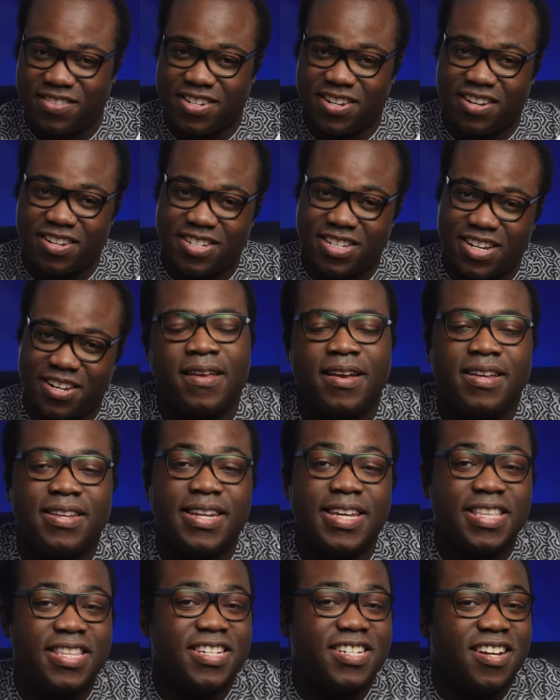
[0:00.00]
charger.
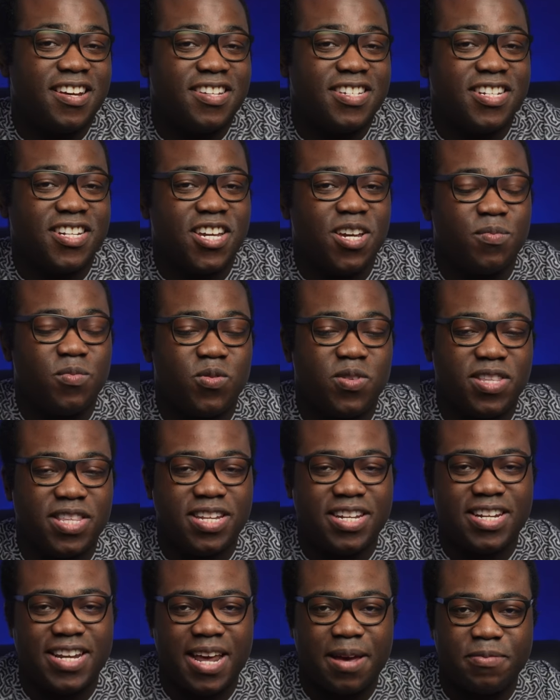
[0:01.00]
Neither charger comes with
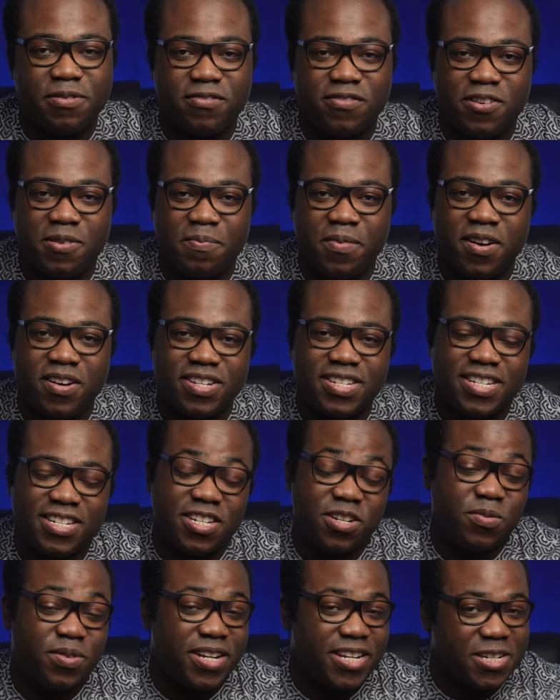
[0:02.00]
an adapter in the box as
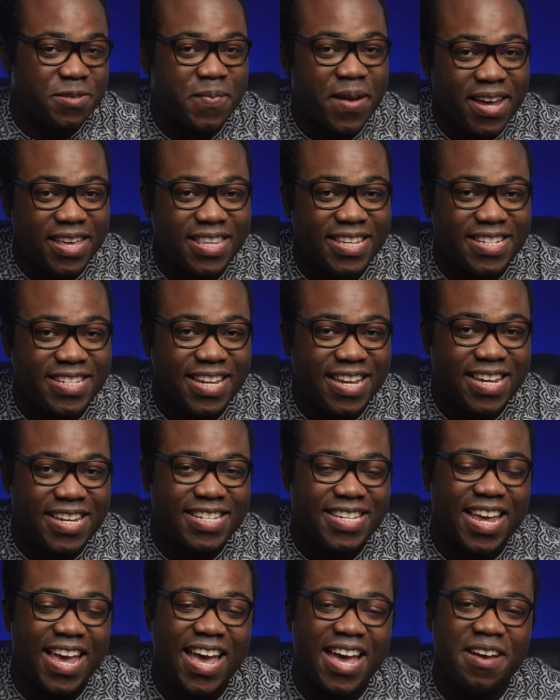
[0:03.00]
you would expect these
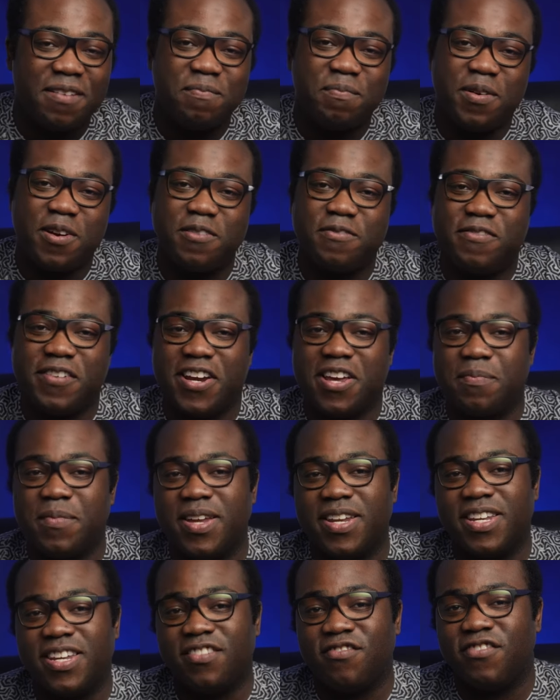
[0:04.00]
days, and both
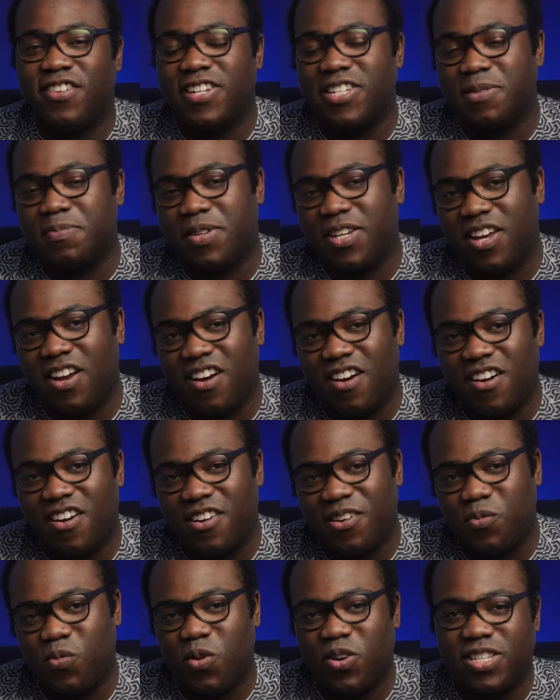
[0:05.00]
recommend a reasonably
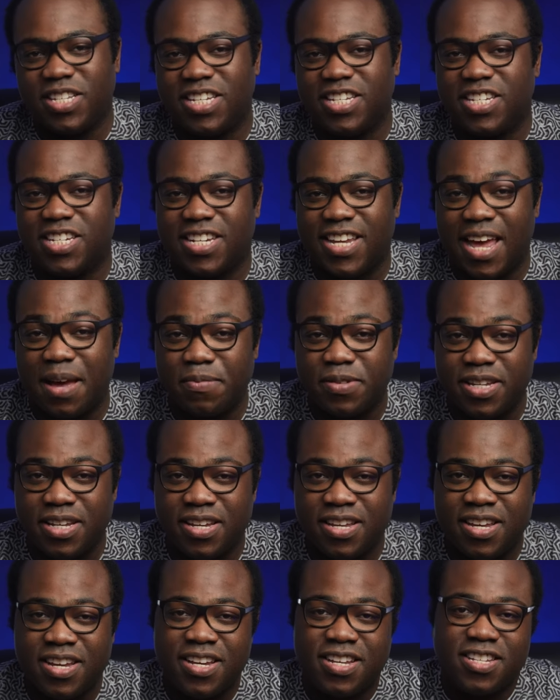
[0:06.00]
high wattage adapter
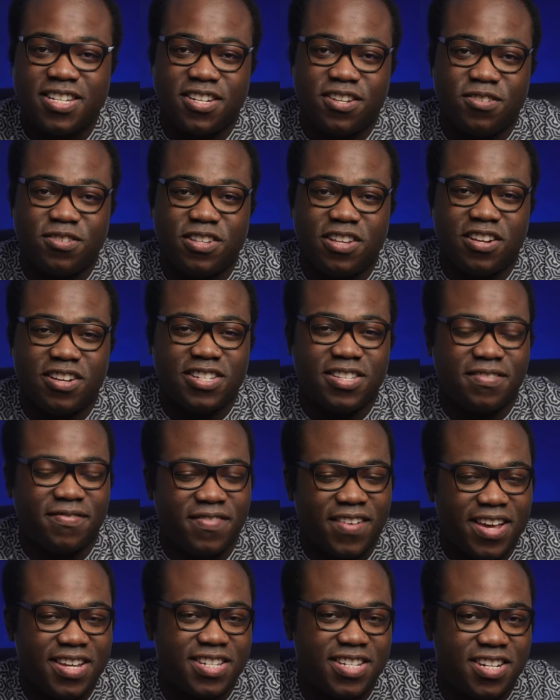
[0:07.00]
to utilise the
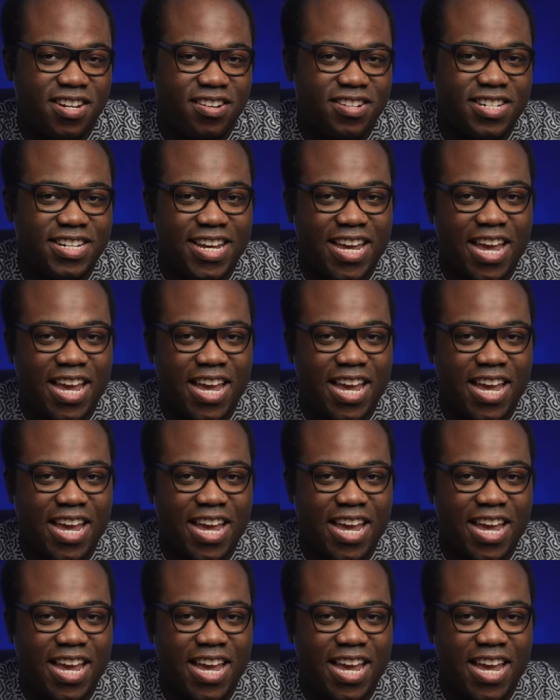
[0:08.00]
fast charging